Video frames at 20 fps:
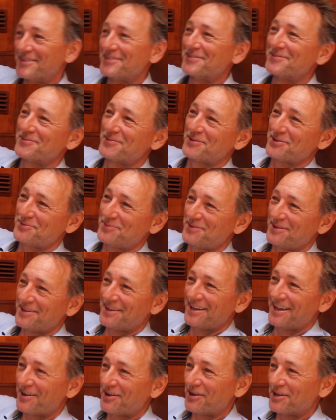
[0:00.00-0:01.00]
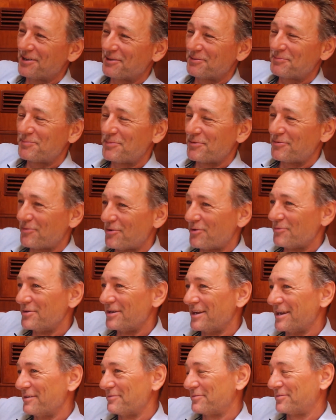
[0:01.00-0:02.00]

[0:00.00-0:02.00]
Because I got it before we left